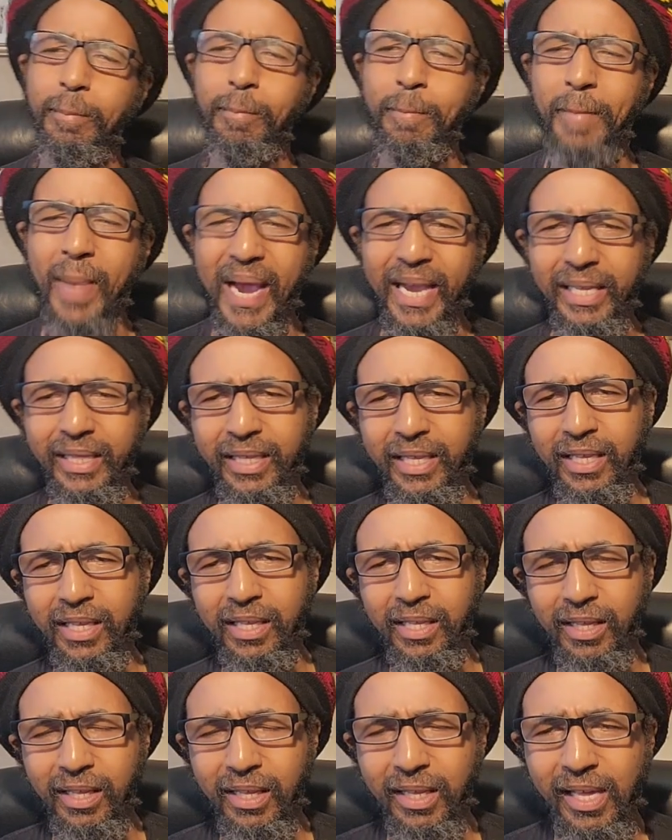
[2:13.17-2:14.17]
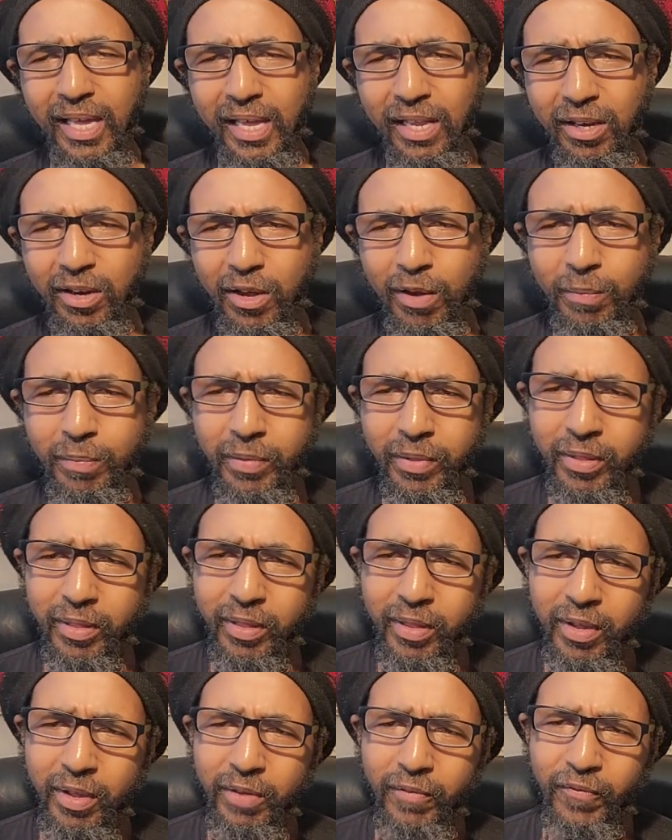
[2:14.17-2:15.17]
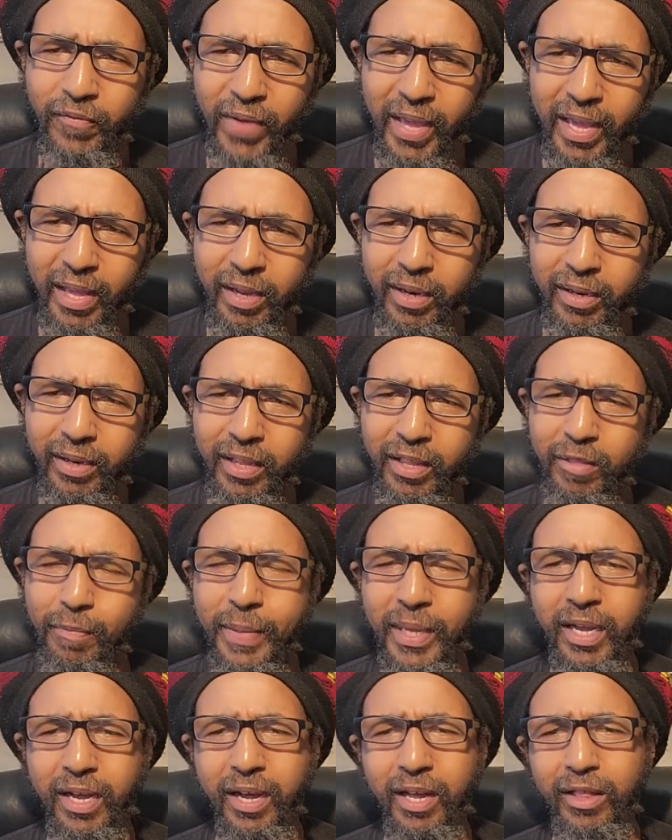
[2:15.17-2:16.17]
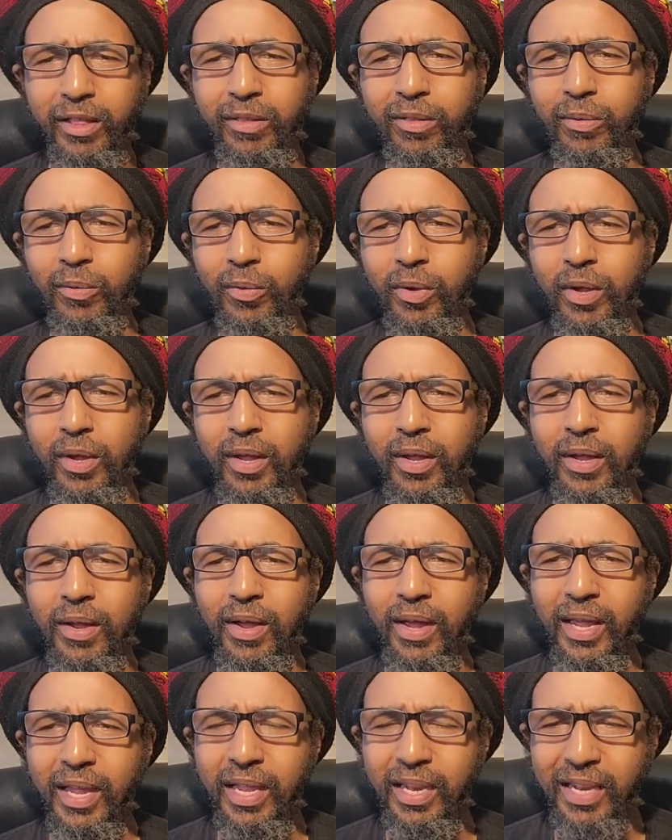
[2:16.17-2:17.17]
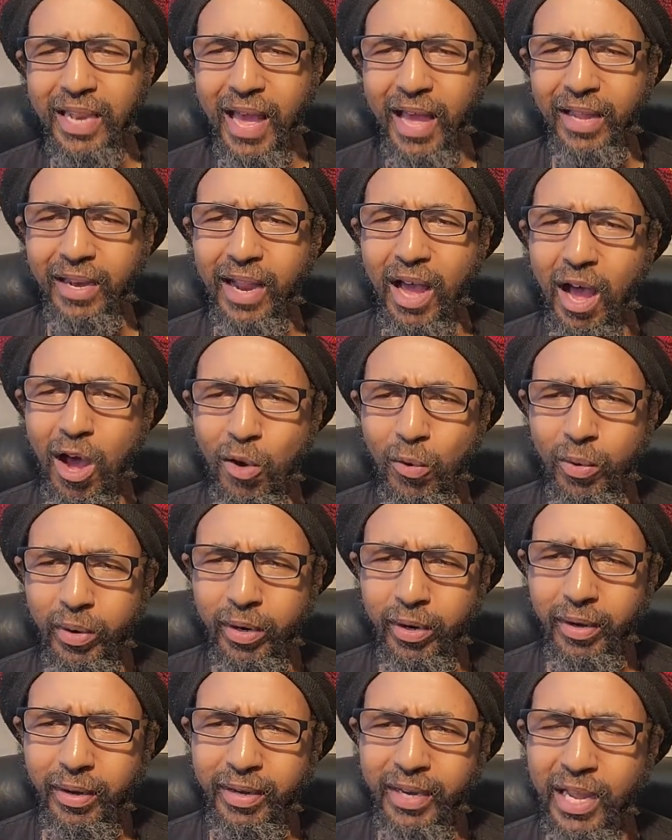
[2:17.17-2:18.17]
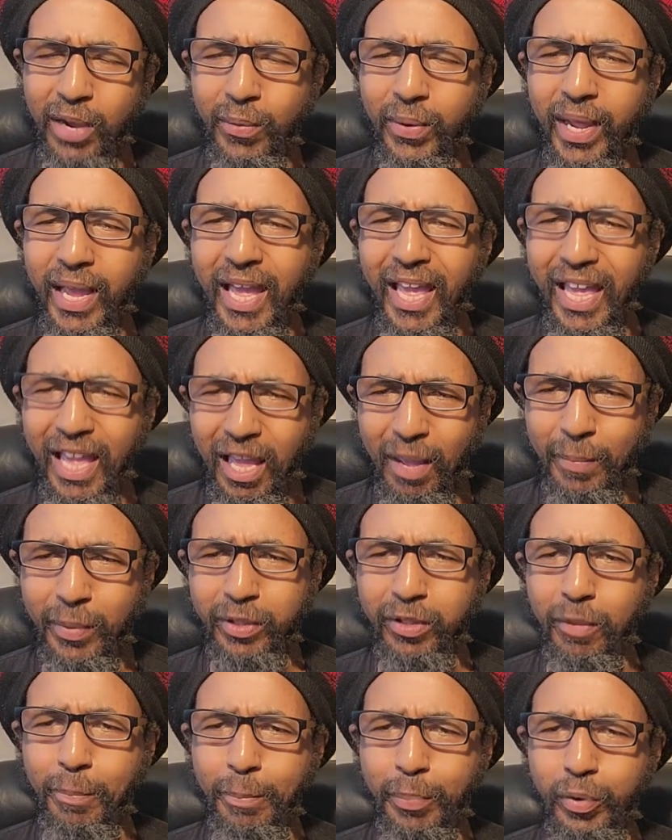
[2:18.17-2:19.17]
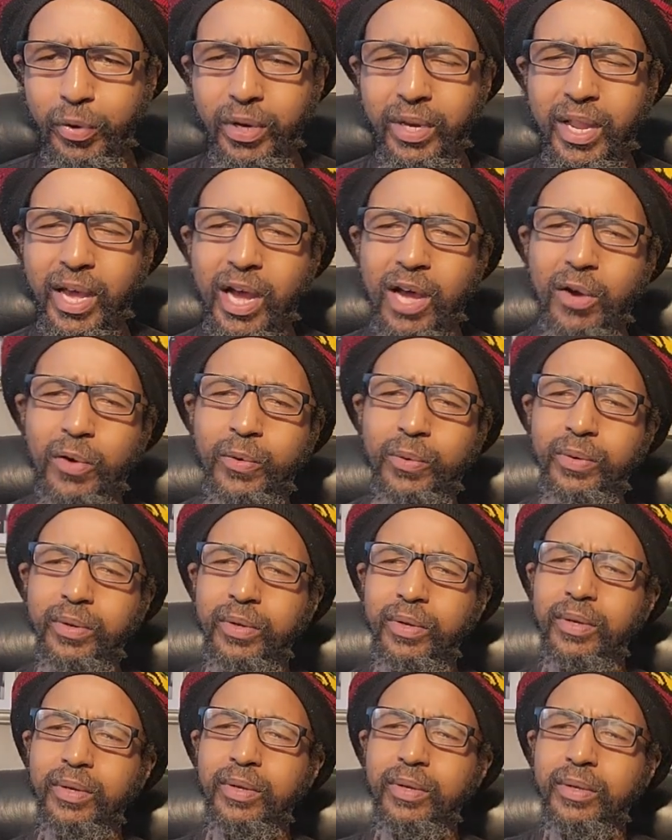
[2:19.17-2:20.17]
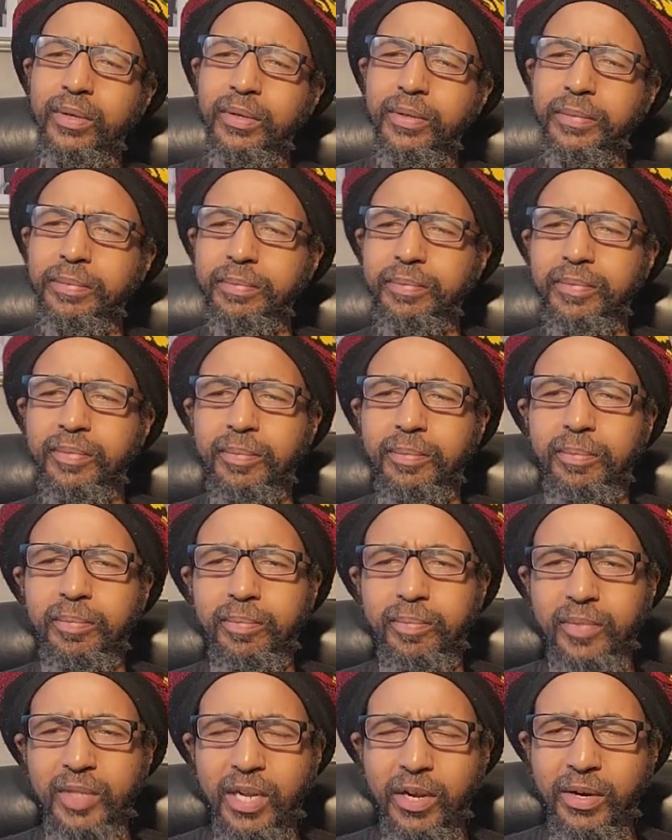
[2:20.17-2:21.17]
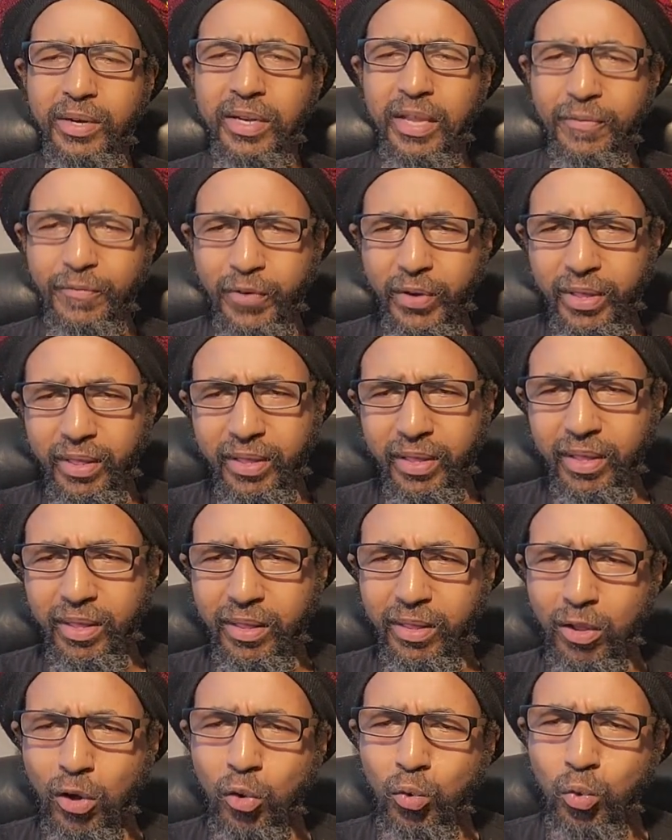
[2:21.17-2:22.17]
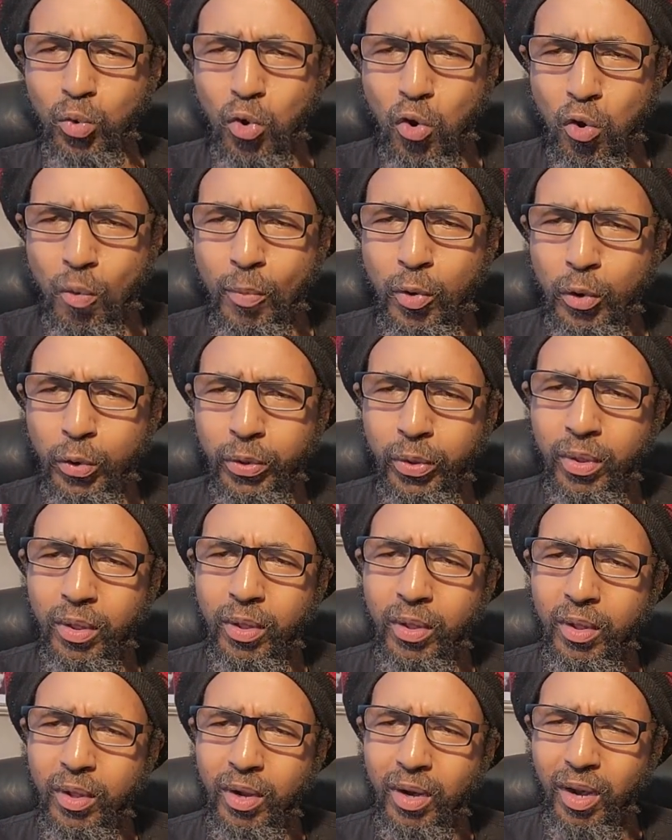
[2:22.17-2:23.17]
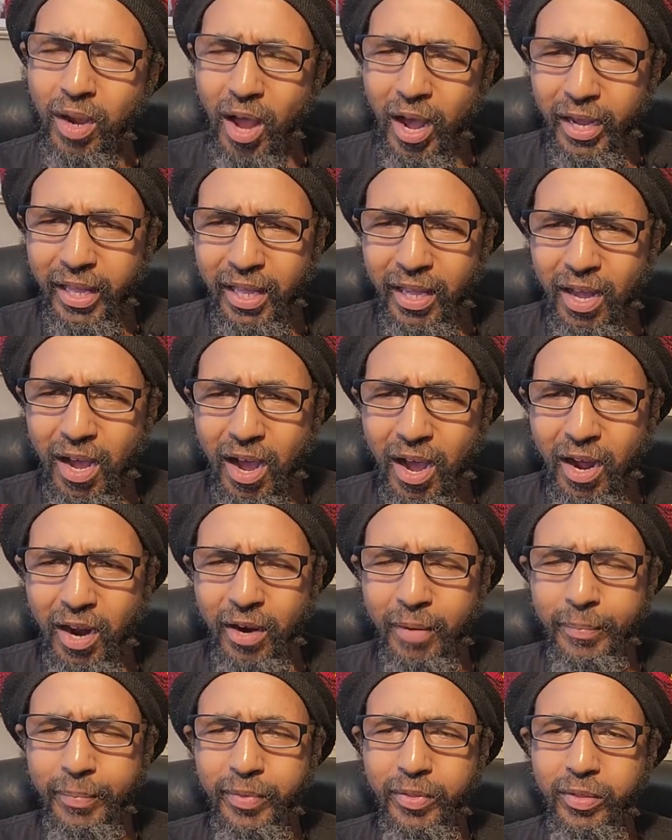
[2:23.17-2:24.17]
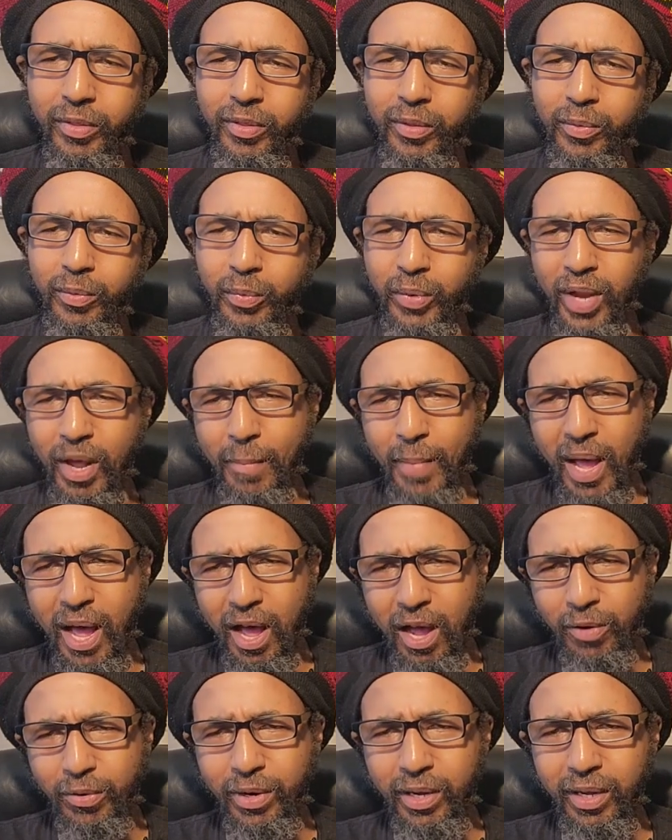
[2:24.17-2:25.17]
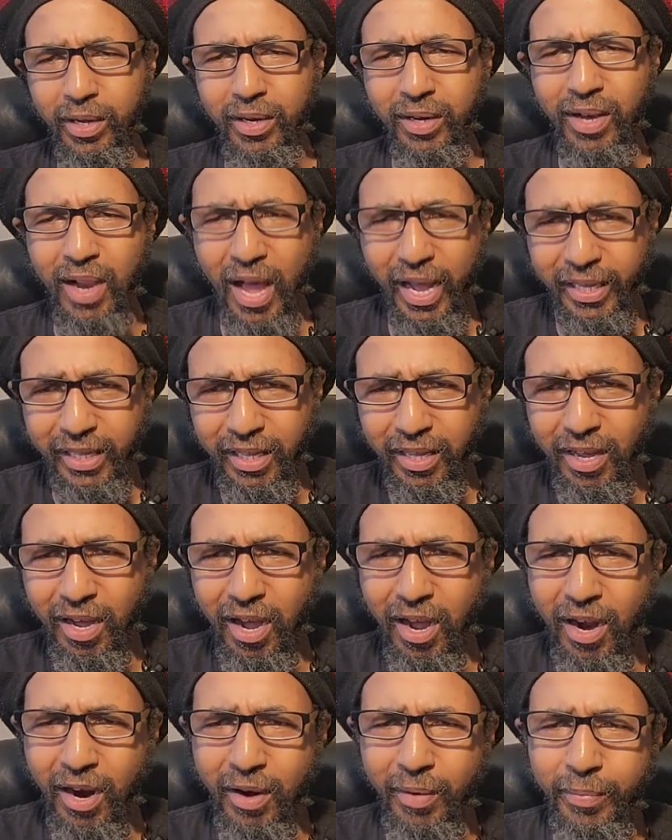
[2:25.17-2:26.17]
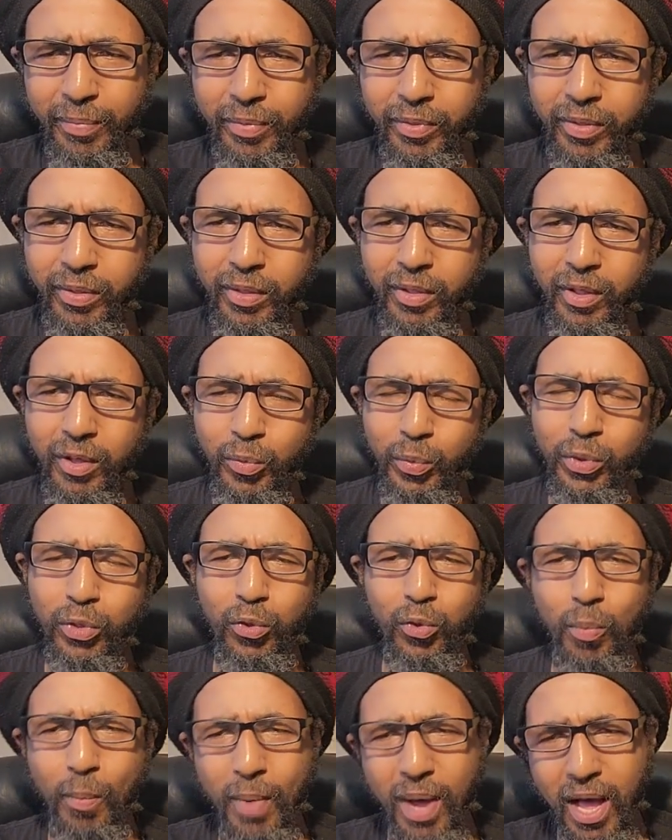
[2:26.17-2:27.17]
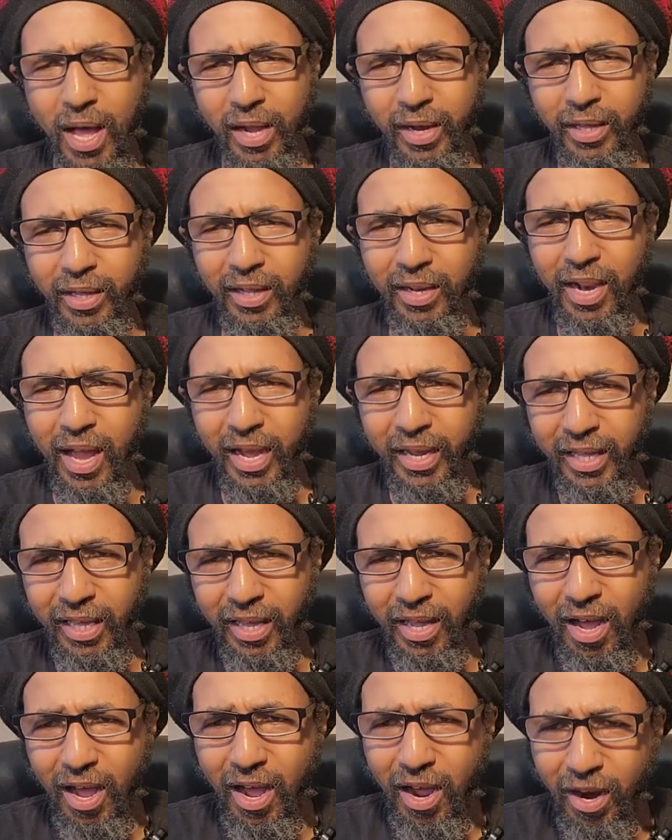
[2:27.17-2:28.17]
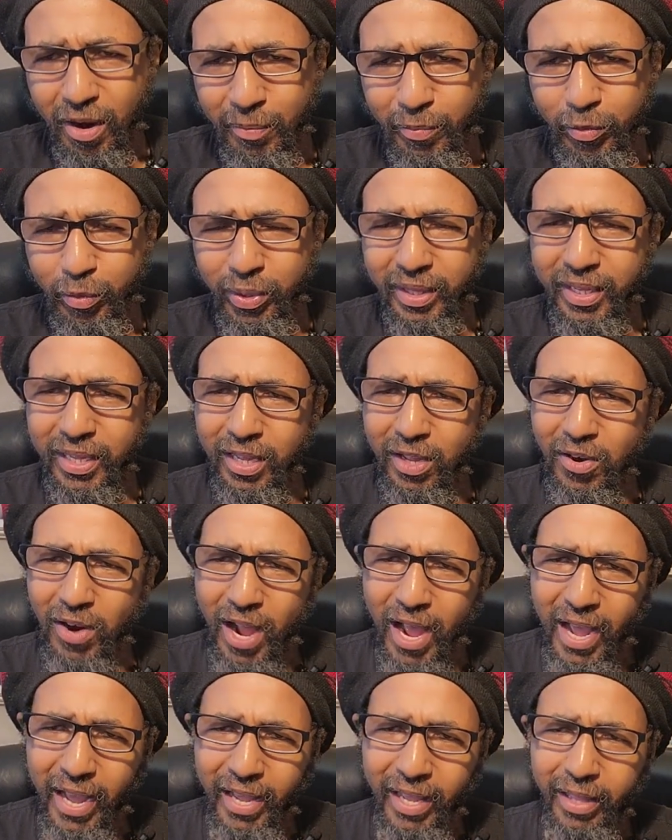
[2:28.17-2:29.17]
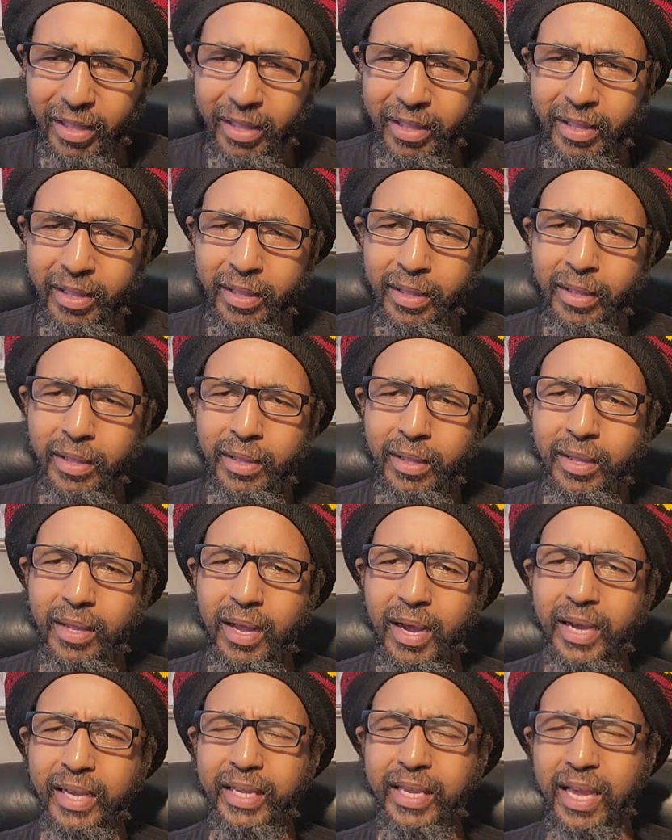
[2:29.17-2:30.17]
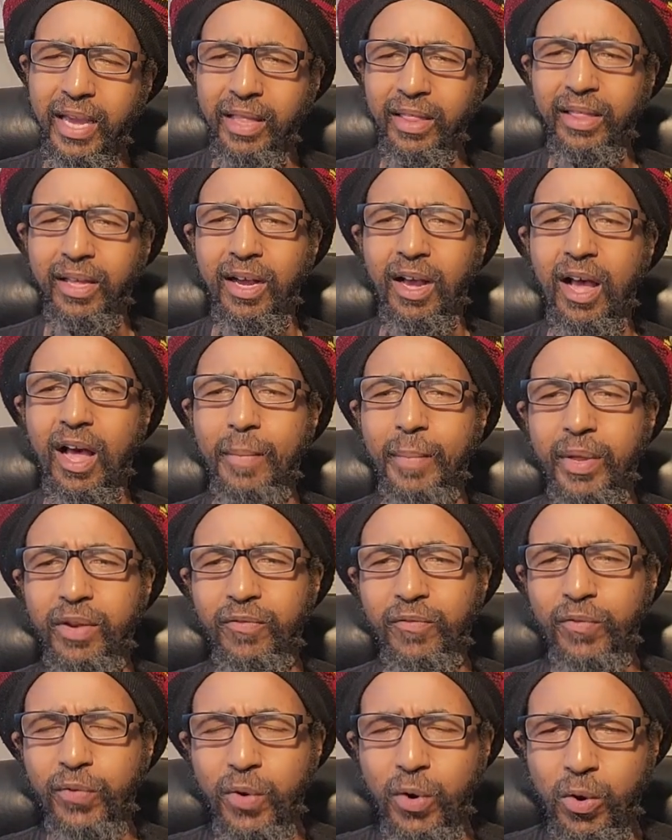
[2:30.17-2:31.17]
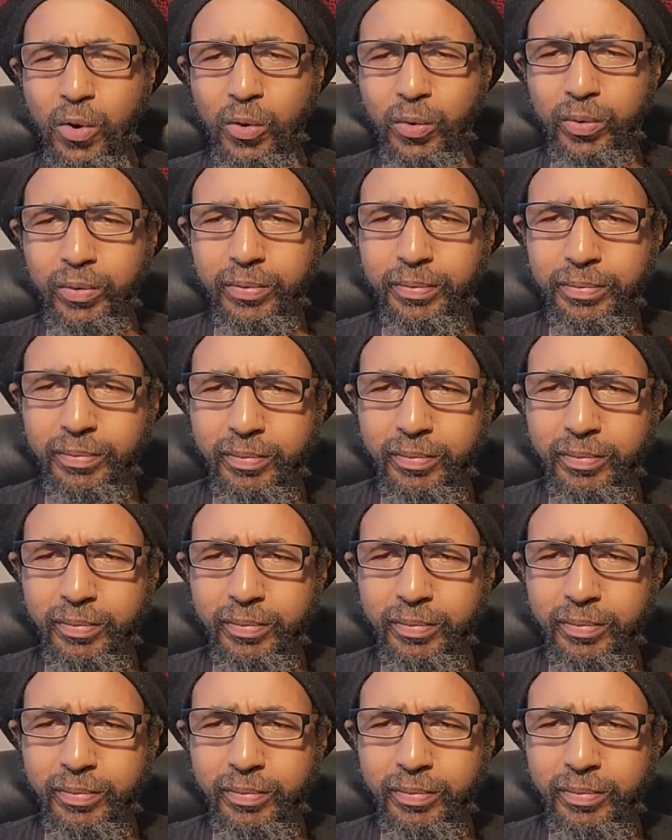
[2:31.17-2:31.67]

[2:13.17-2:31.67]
mighty kingdoms failed? It's because in that hour they were able to put down their differences. Oromo locking arms with Amhara, locking arms with Somali, locking arms with Tigray against a common foe.